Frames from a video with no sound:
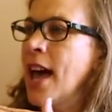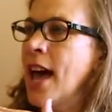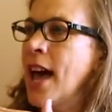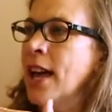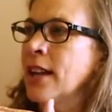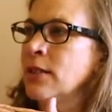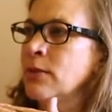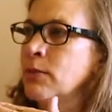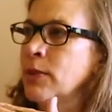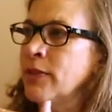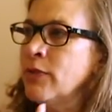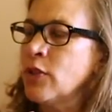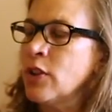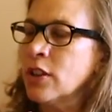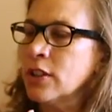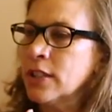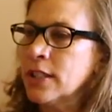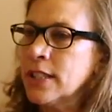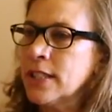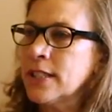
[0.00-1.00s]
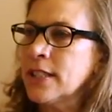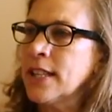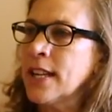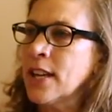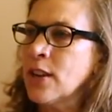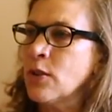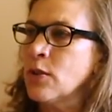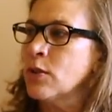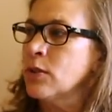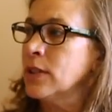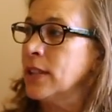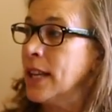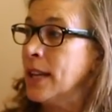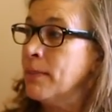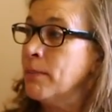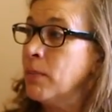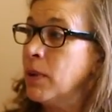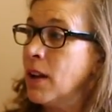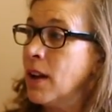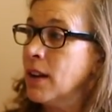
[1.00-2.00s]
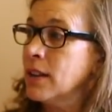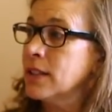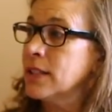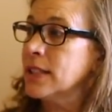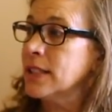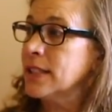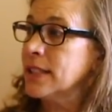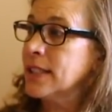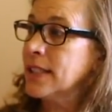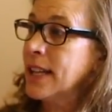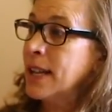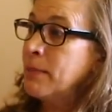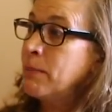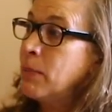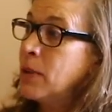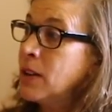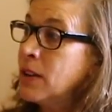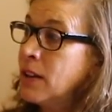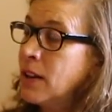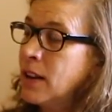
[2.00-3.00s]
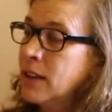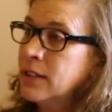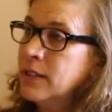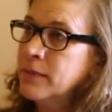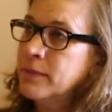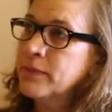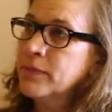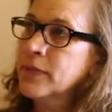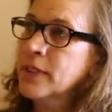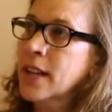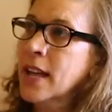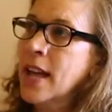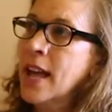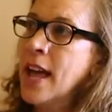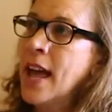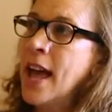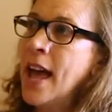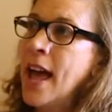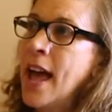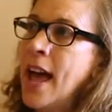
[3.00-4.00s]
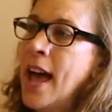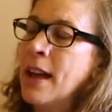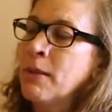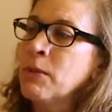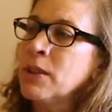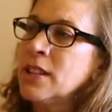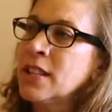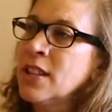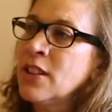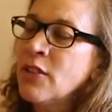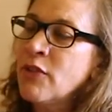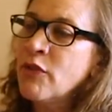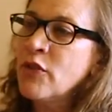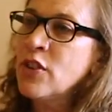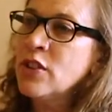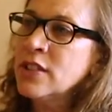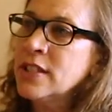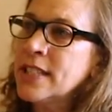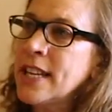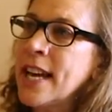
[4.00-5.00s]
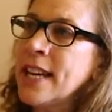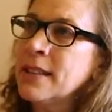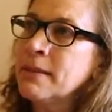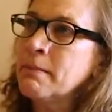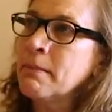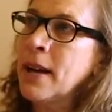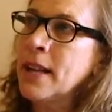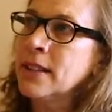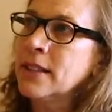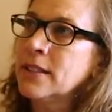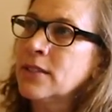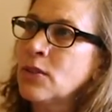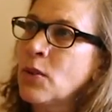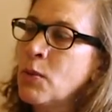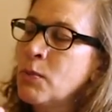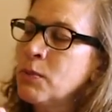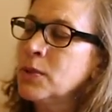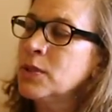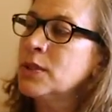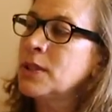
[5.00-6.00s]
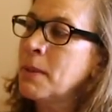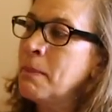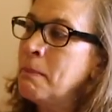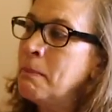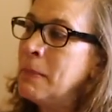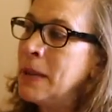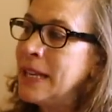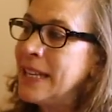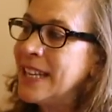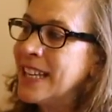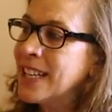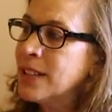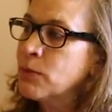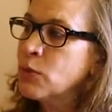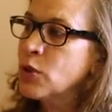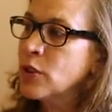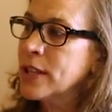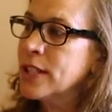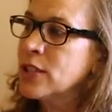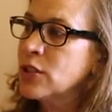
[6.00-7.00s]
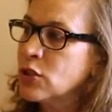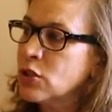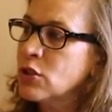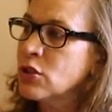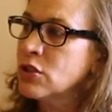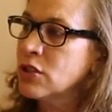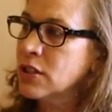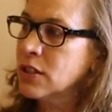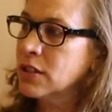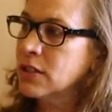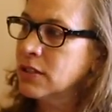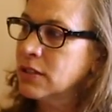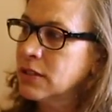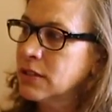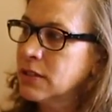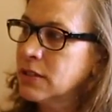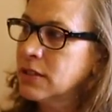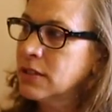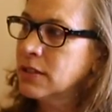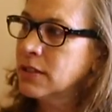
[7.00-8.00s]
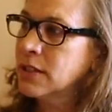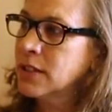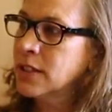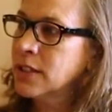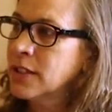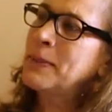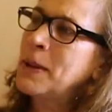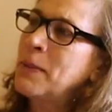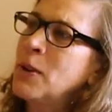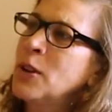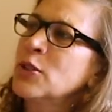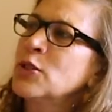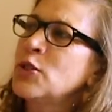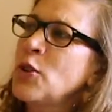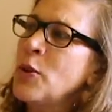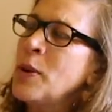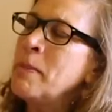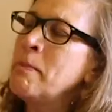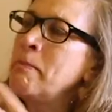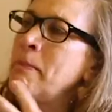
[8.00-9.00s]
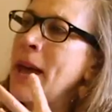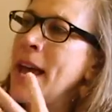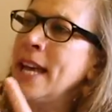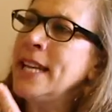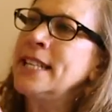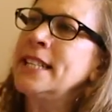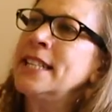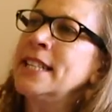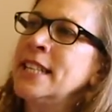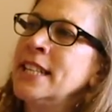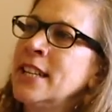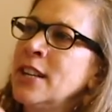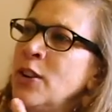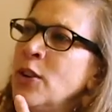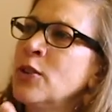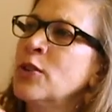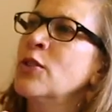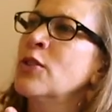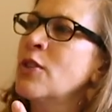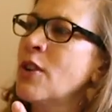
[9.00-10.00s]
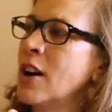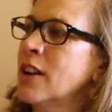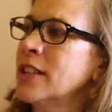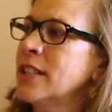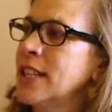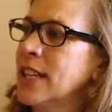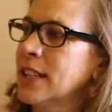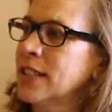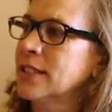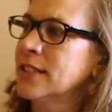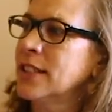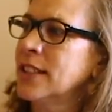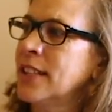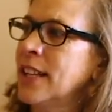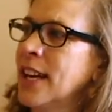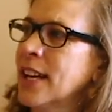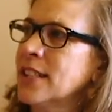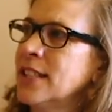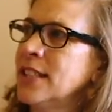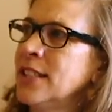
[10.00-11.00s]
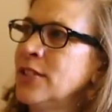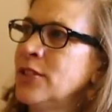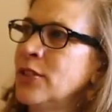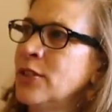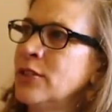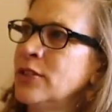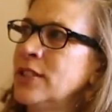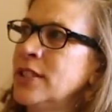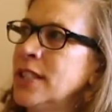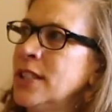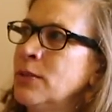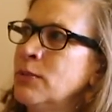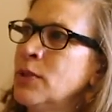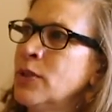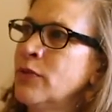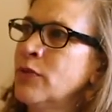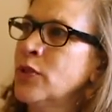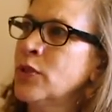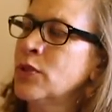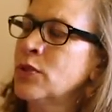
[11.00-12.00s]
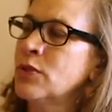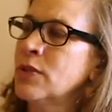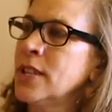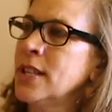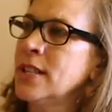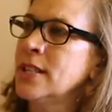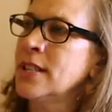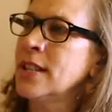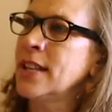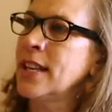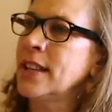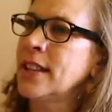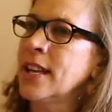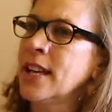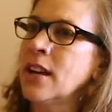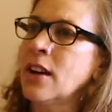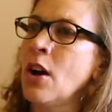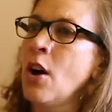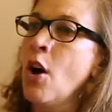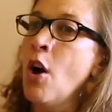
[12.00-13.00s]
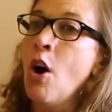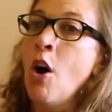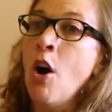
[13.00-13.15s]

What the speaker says: And we've got this thing called the implant. It's the Implanon. And within the first 8 months, almost 1 million were inserted. People are so embedded in a local context that they actually don't see the wood for the trees, and they think,